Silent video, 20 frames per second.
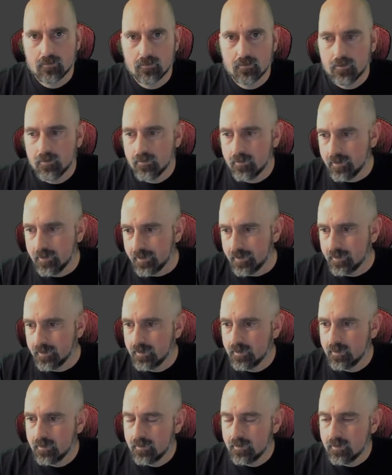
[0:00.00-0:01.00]
All right.
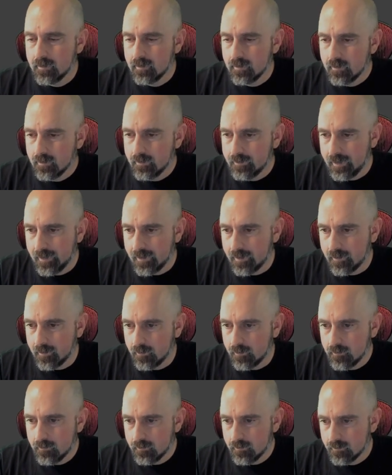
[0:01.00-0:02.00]

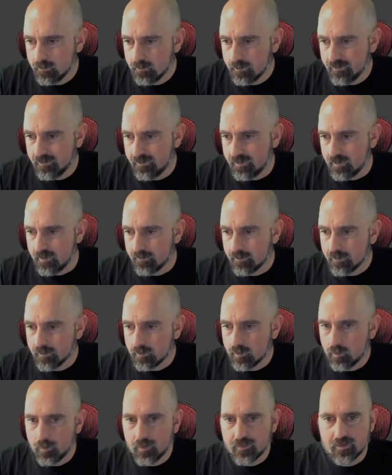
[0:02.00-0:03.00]
Now, let's see,
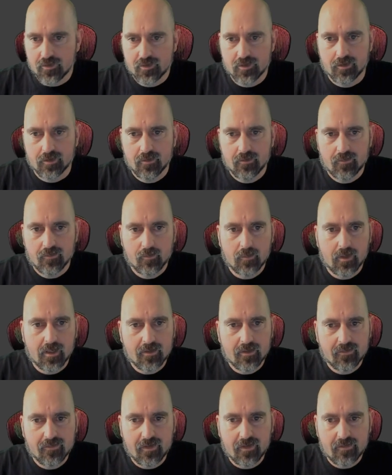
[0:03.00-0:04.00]
vertical position. Now, so we're
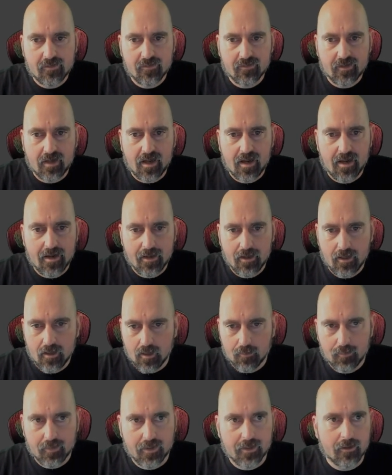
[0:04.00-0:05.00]
going to set this guy
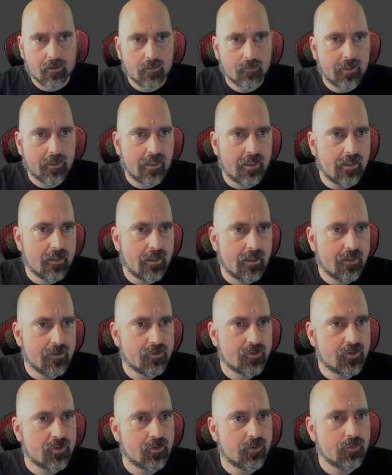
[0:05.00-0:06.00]
up here. Let me get
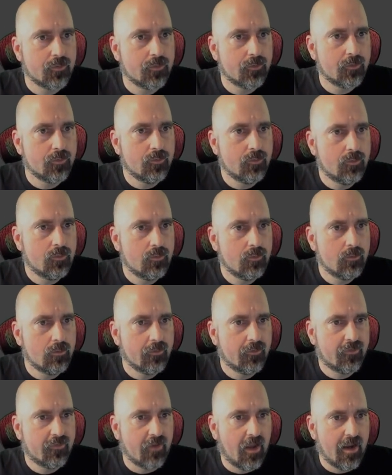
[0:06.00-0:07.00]
into
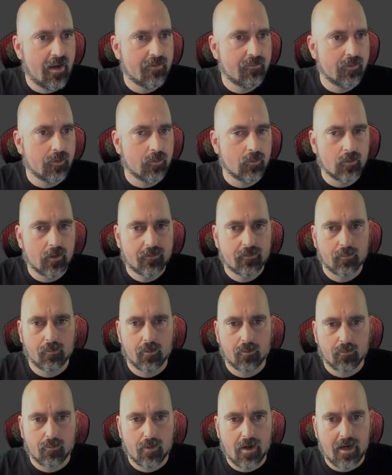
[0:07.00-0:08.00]
side view, like from
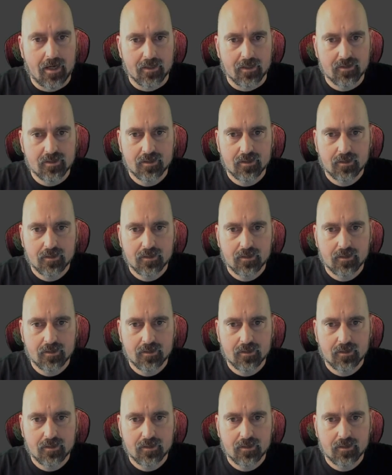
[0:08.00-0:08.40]
the right.